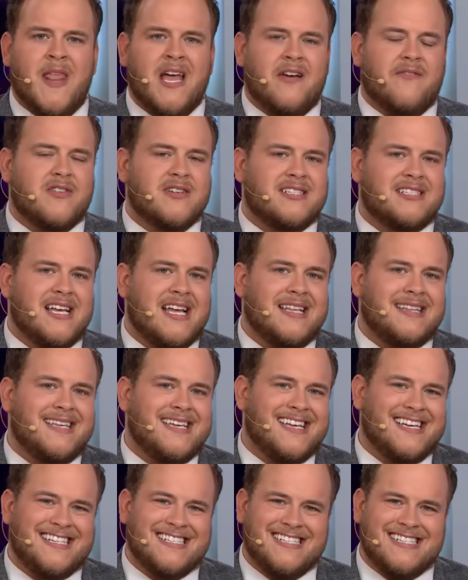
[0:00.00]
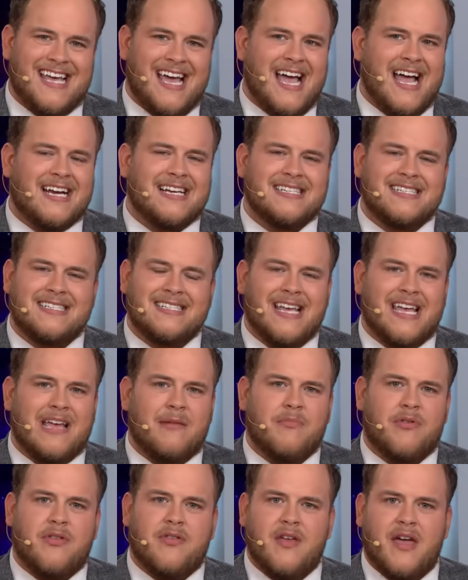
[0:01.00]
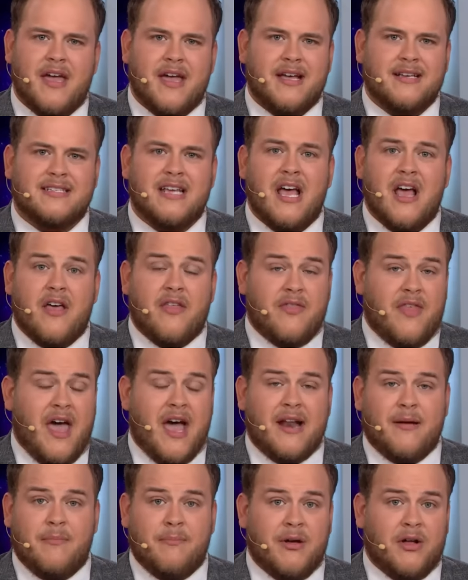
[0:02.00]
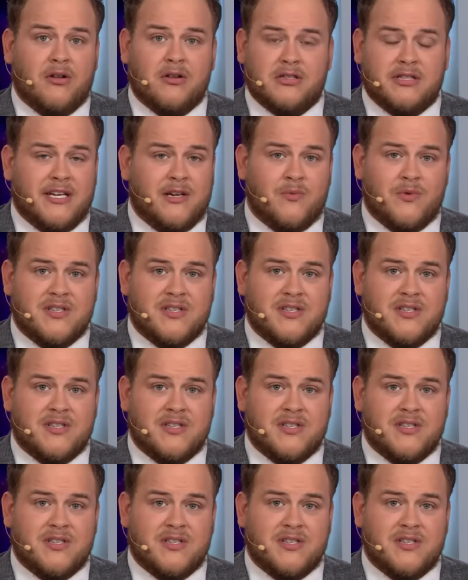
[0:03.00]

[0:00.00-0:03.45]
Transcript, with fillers: for saying the exact same things that Bill Clinton